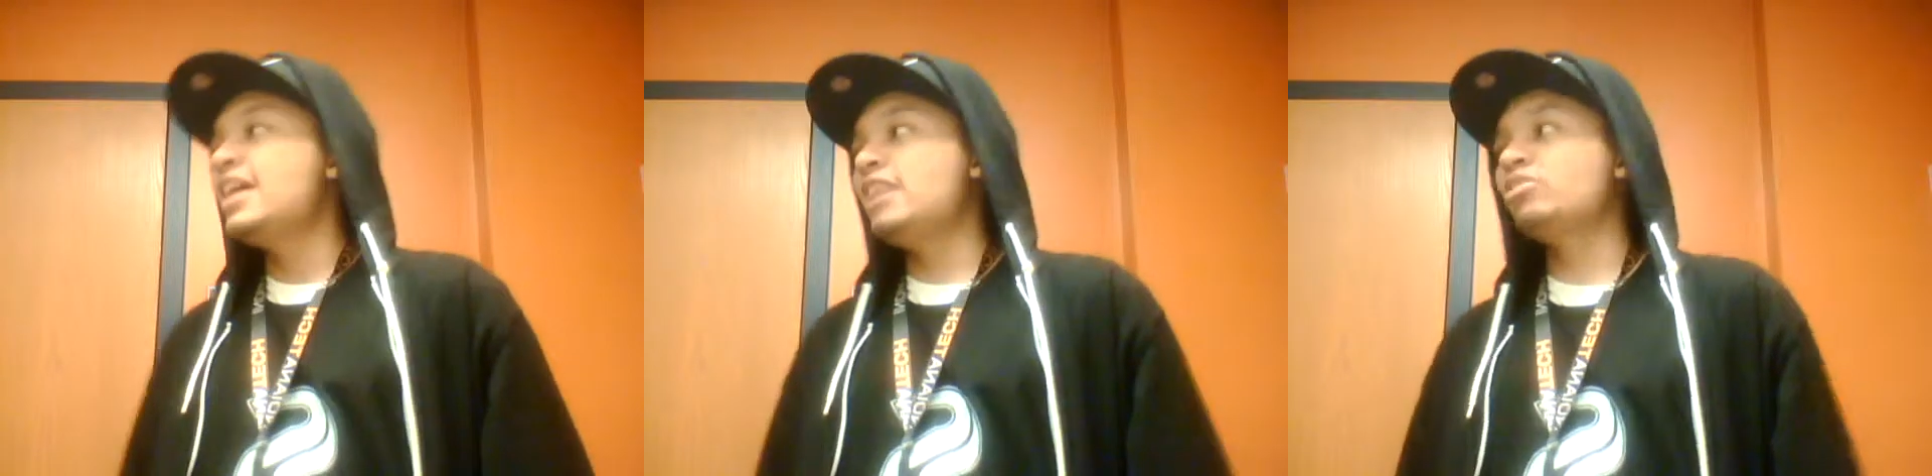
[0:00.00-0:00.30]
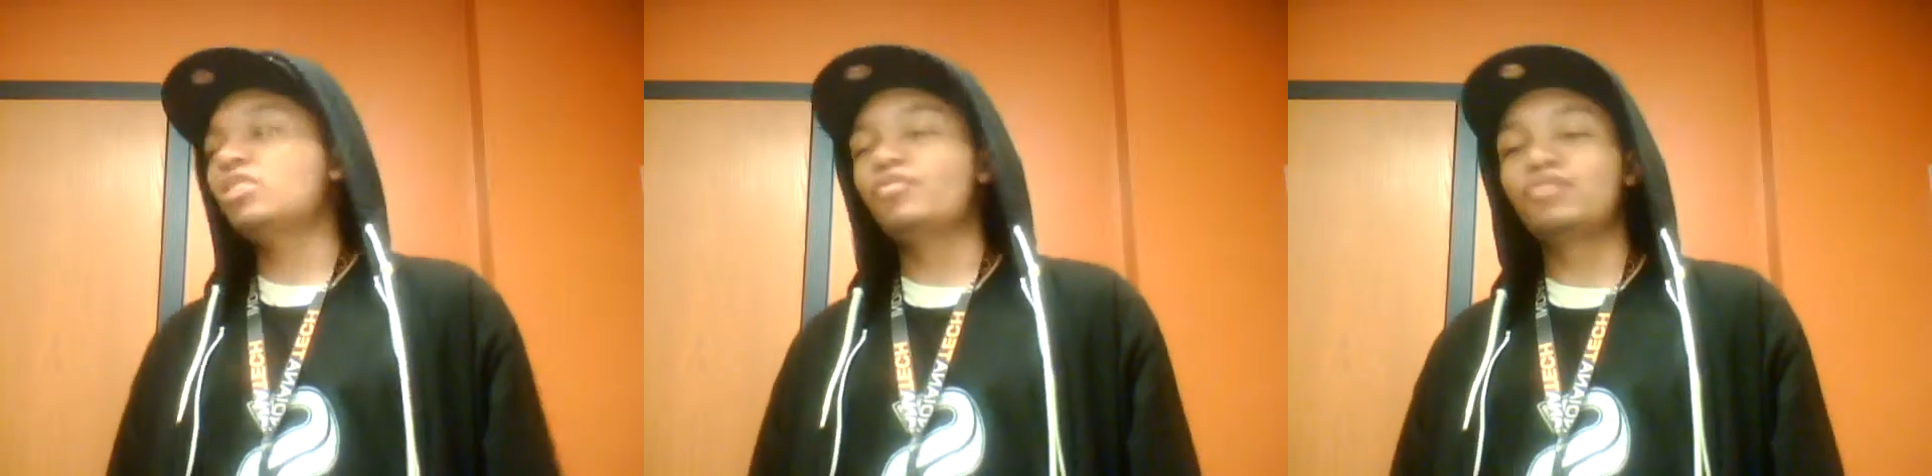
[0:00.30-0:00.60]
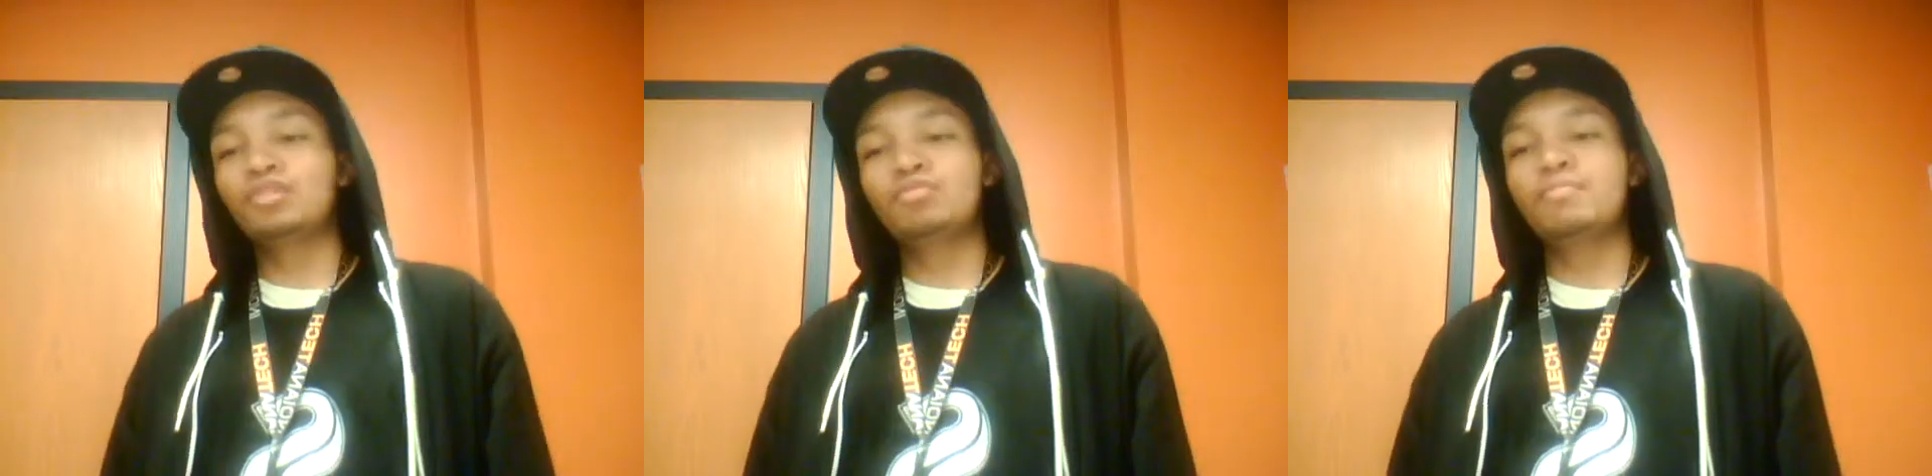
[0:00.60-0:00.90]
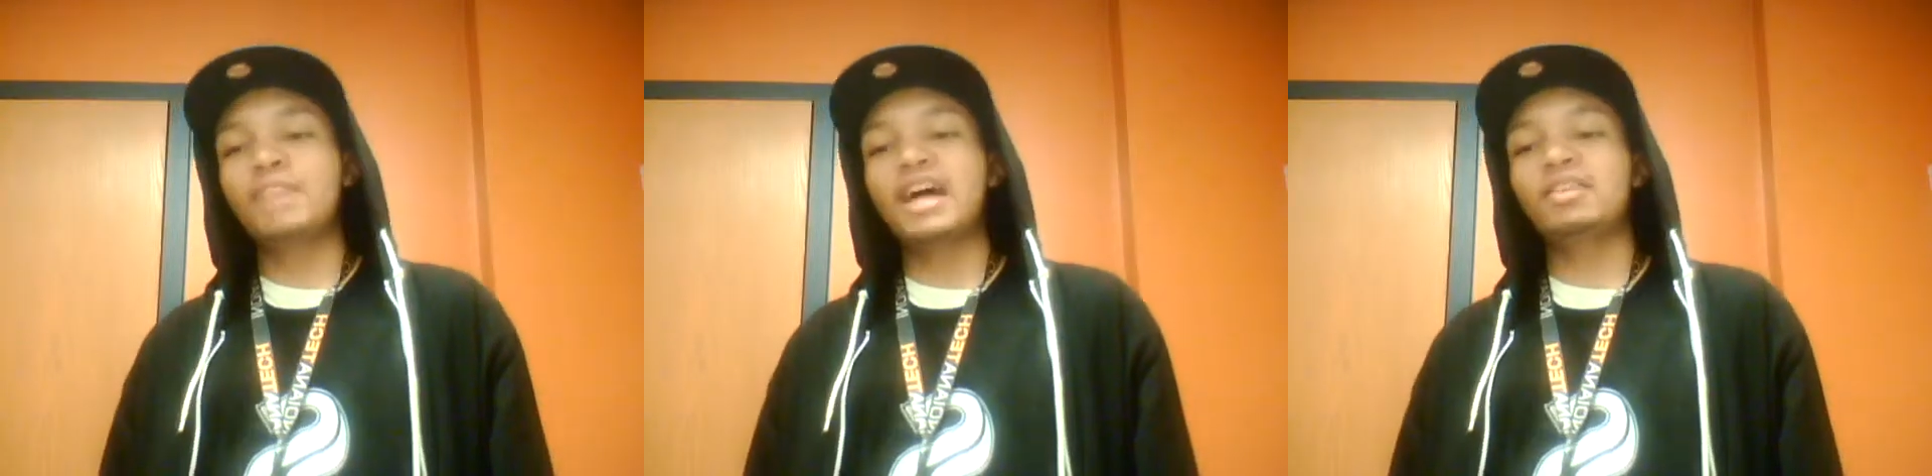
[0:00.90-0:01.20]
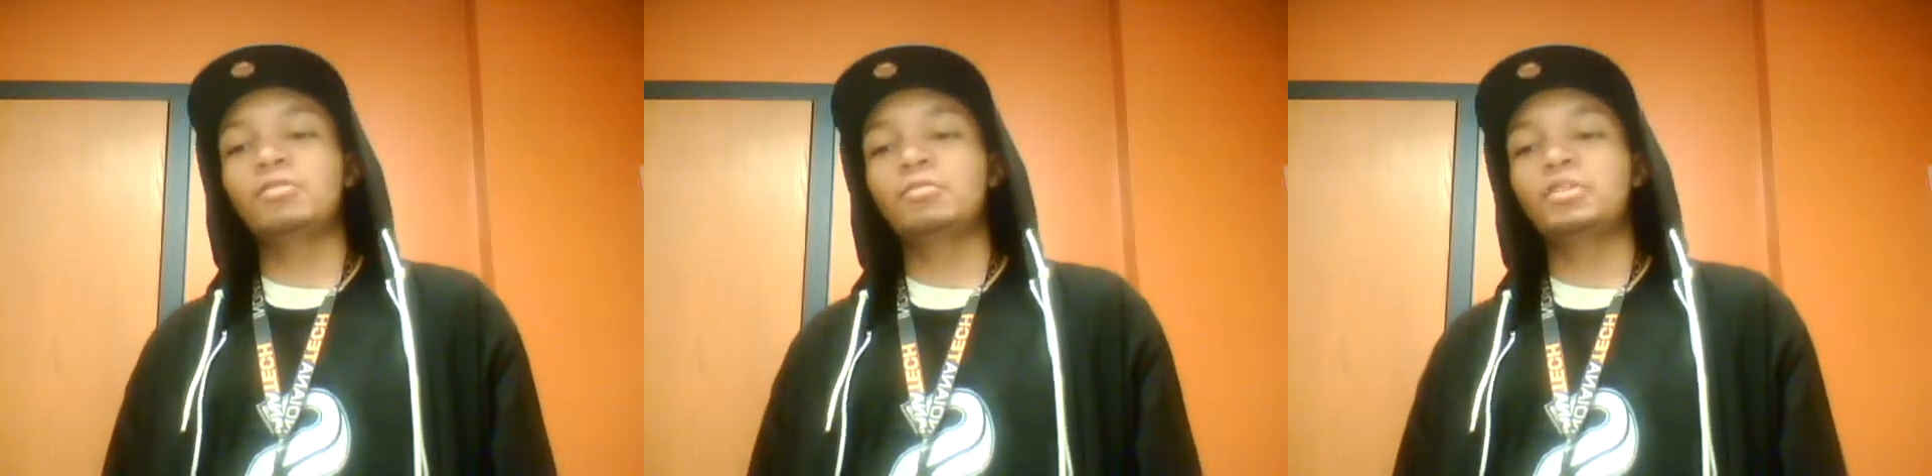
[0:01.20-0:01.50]
it was a flute
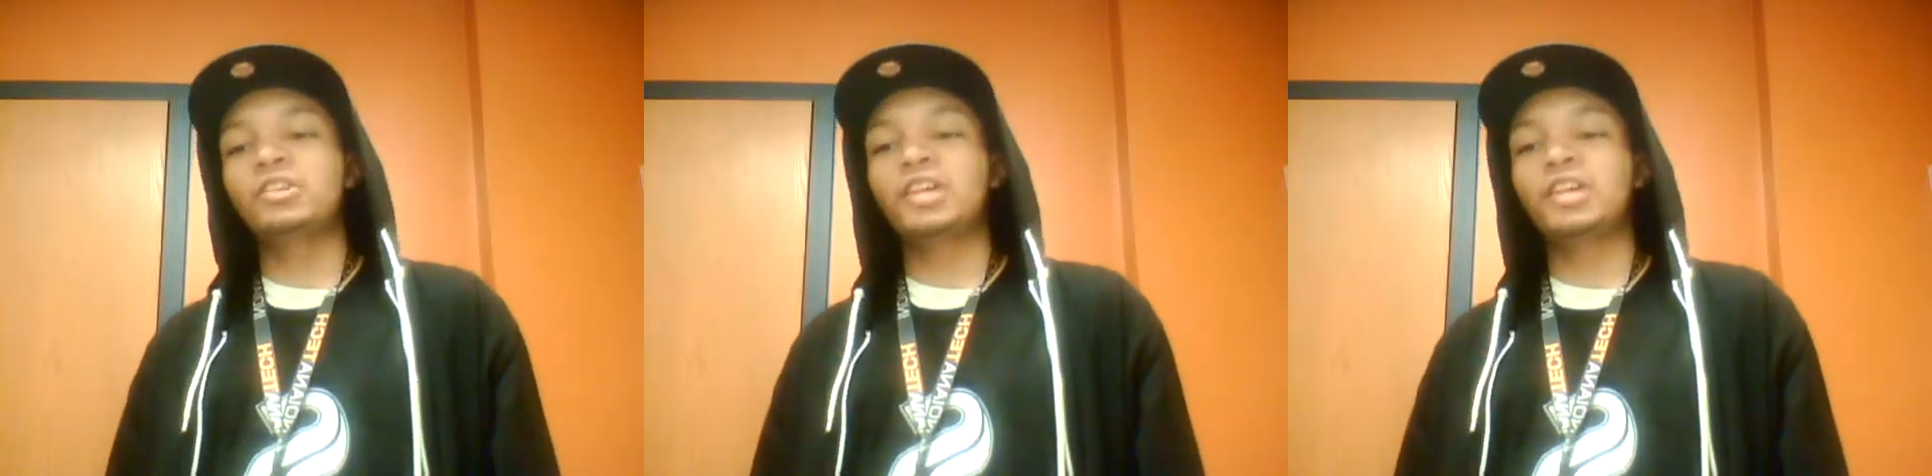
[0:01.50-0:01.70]
battle where they're